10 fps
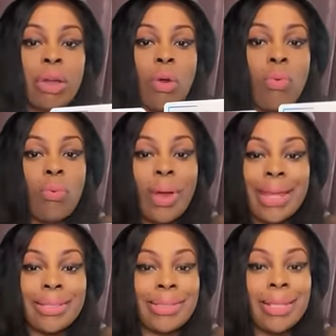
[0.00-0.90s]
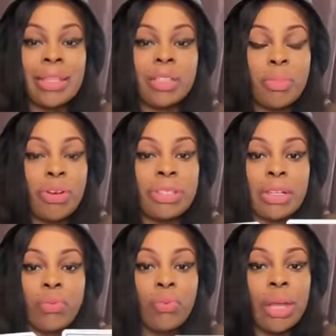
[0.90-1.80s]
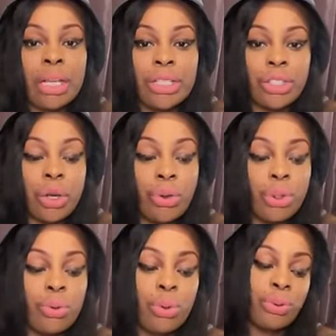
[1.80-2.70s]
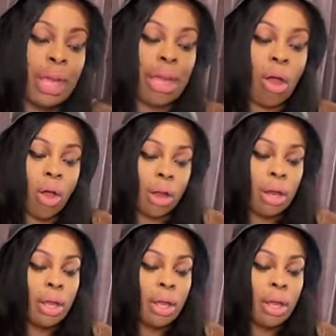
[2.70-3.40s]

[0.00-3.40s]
gonna wait till this person really show you who they are.